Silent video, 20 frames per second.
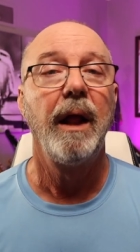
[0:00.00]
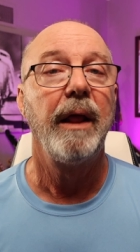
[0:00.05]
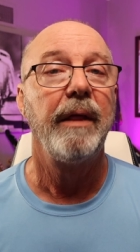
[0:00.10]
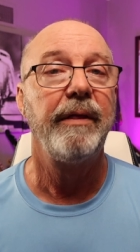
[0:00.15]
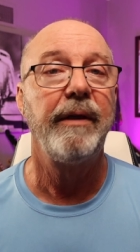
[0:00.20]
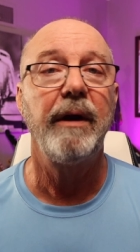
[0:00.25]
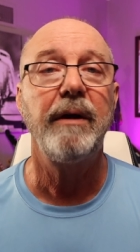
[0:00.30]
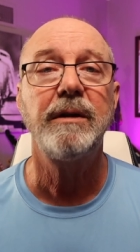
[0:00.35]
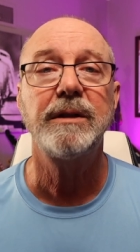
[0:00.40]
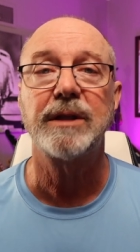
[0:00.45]

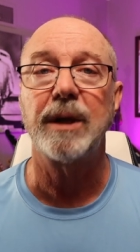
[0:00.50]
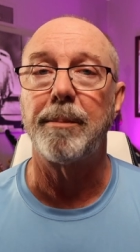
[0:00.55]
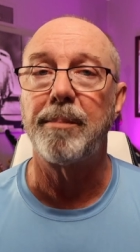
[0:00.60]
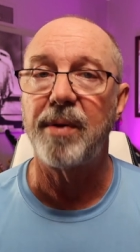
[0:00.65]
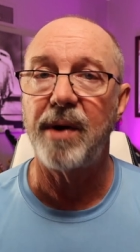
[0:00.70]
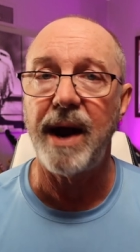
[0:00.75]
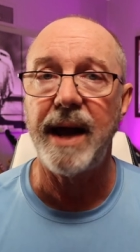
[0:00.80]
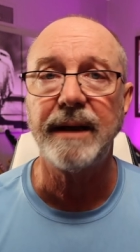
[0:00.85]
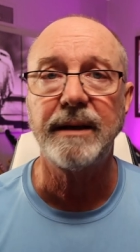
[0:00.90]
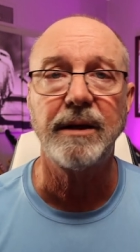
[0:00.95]
There is a
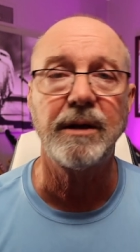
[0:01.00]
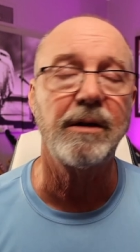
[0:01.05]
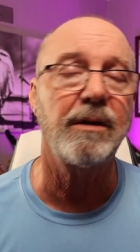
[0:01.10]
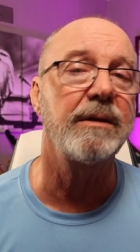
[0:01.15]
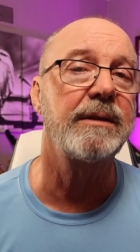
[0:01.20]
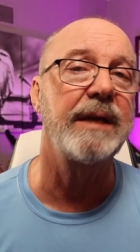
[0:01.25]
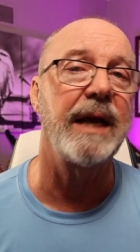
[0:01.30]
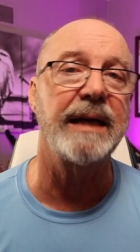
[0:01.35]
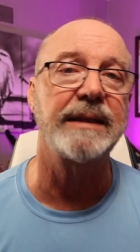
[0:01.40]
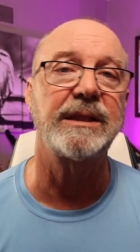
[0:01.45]

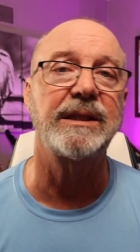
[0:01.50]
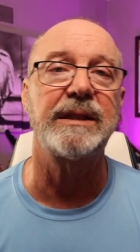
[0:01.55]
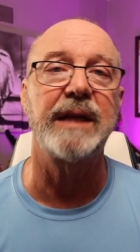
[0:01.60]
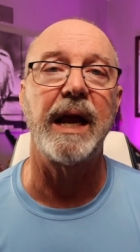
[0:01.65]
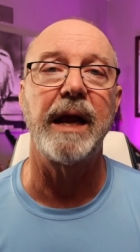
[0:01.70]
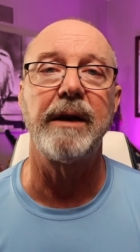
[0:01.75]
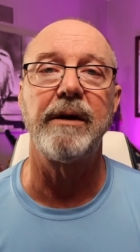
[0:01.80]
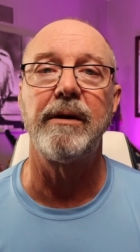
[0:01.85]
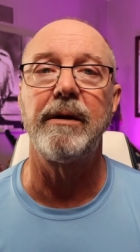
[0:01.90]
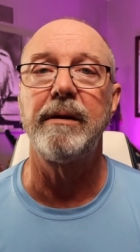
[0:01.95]
practical test
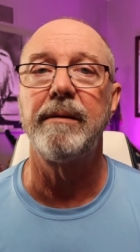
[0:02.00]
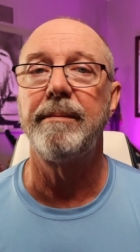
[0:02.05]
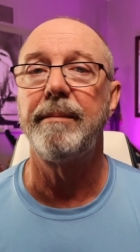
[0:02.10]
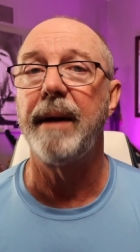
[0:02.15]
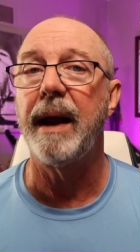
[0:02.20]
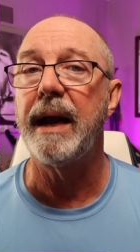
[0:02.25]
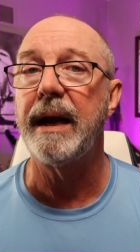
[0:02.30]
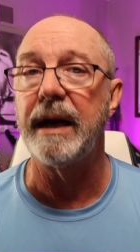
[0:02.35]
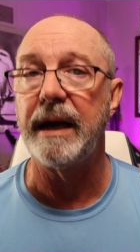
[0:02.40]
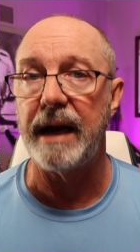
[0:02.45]
standard
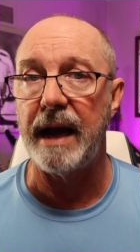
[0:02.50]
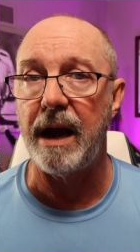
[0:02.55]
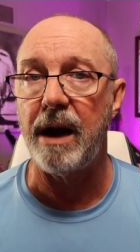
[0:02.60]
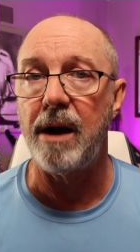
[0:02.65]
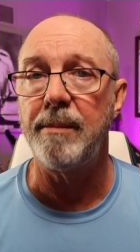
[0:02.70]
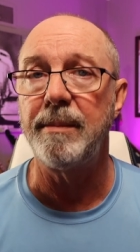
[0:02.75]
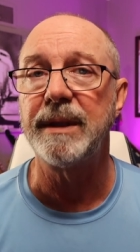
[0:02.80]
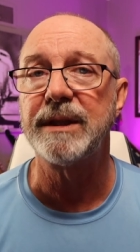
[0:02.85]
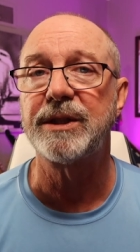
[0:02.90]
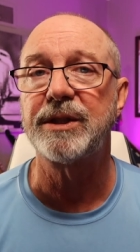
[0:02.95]
and an
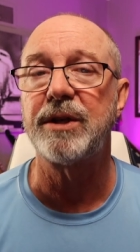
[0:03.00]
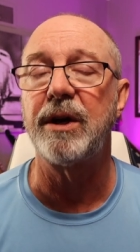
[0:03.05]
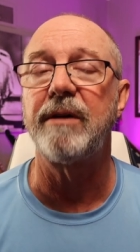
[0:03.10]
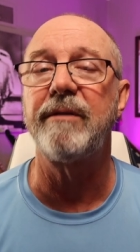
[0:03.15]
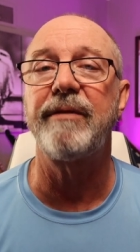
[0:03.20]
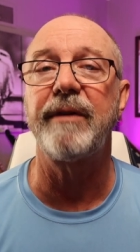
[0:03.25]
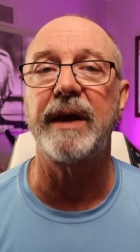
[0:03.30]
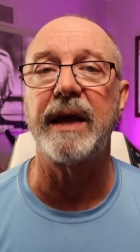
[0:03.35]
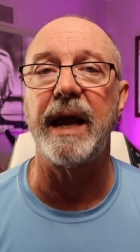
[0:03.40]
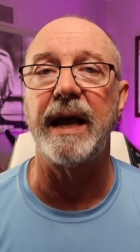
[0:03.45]
airman
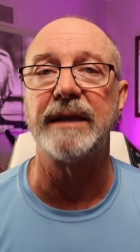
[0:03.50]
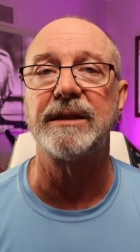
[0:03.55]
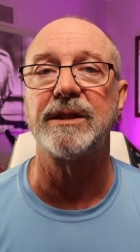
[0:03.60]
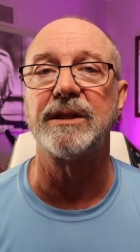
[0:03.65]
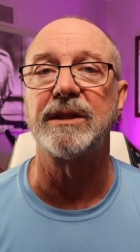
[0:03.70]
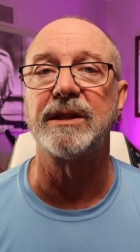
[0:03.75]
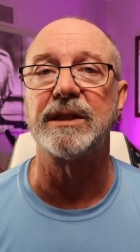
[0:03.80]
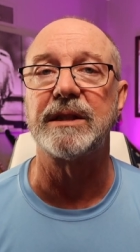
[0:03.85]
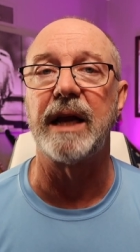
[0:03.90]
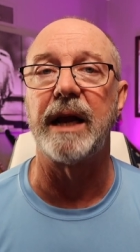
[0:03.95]

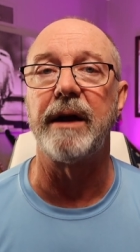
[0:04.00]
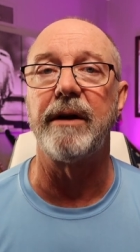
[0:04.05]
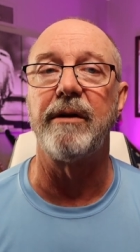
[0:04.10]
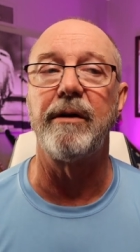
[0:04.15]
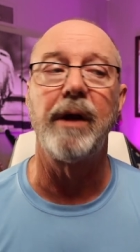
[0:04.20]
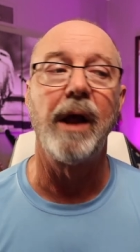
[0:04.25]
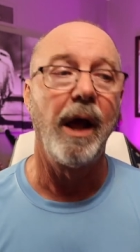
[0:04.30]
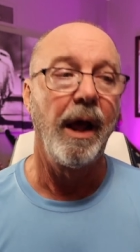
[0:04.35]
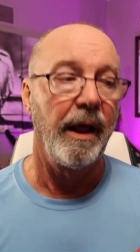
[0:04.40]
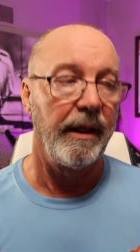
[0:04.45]
certification
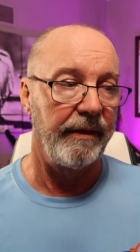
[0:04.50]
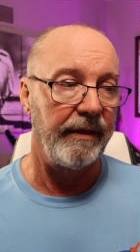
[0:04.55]
standard